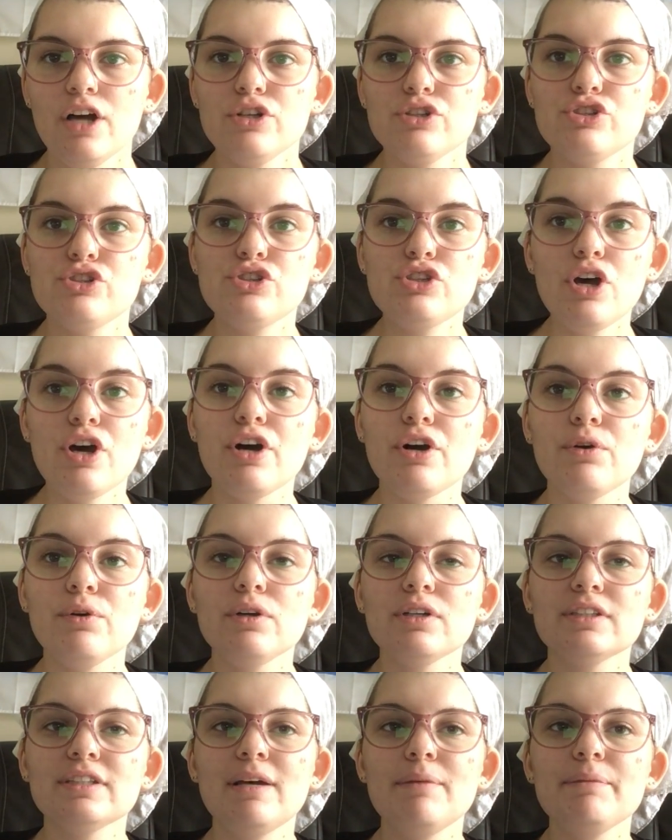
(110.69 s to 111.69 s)

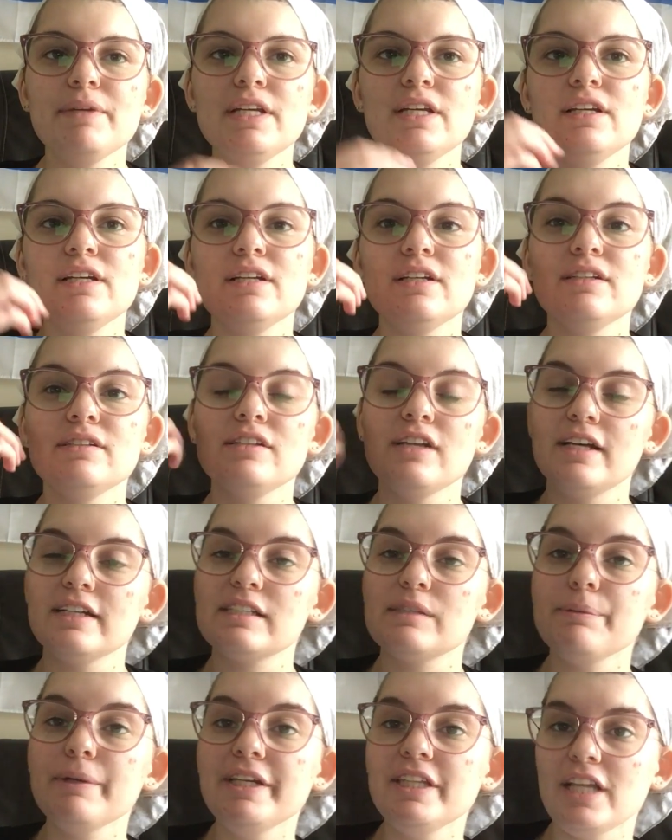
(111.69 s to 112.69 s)
So let me
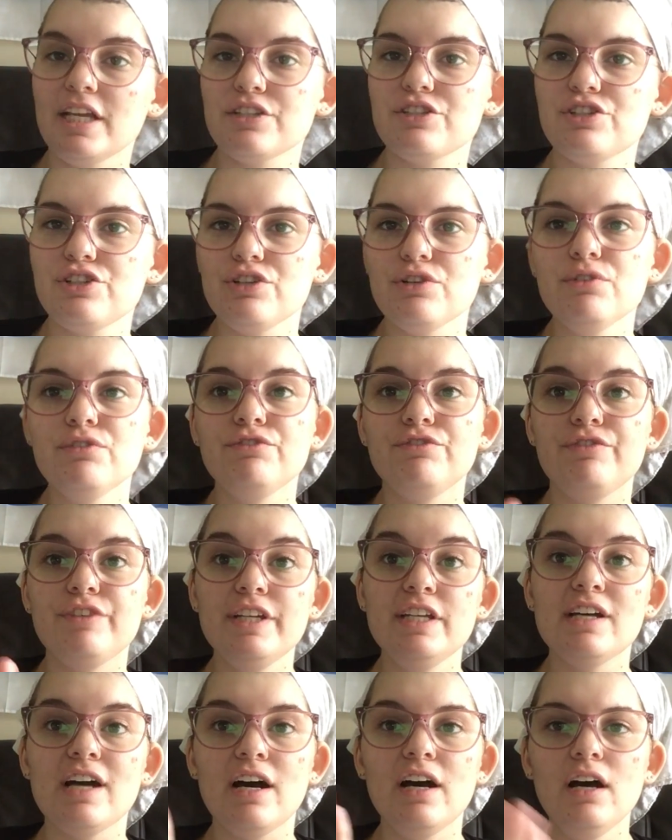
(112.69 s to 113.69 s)
explain that to you
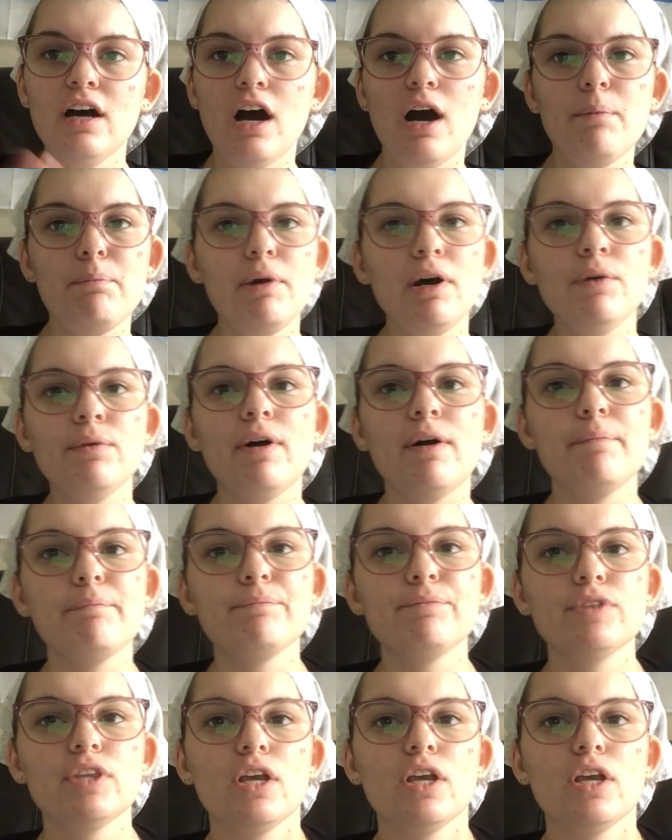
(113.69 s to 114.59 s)
via a poem.